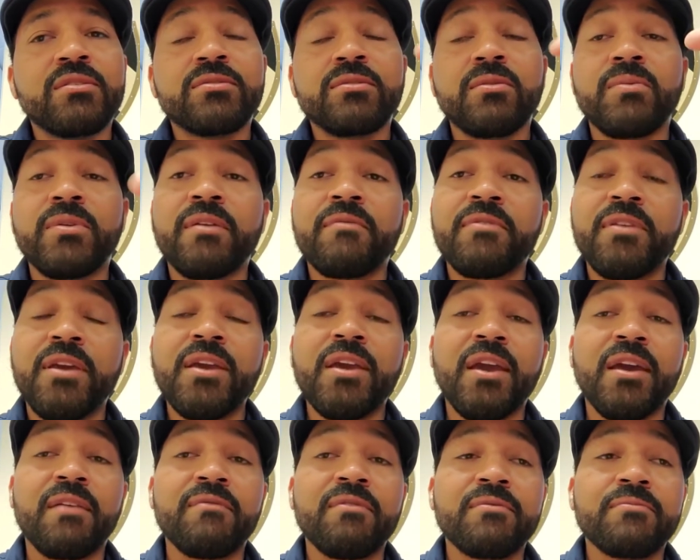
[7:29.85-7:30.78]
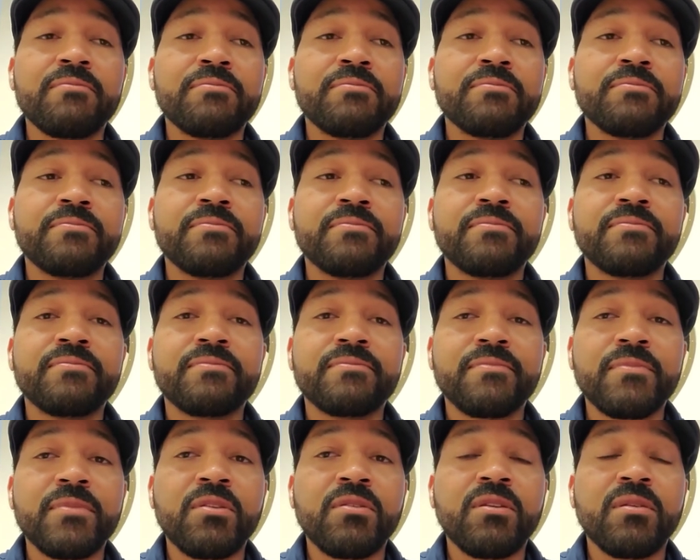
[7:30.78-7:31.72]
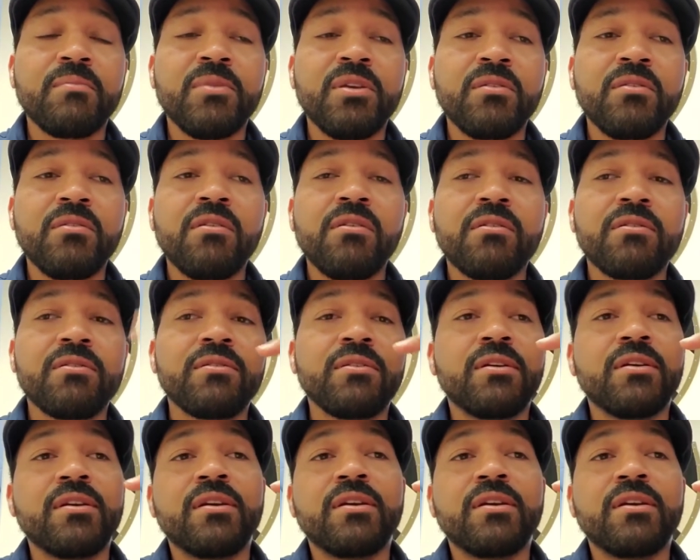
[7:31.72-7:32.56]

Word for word: So whenever they have it, they'll give me a call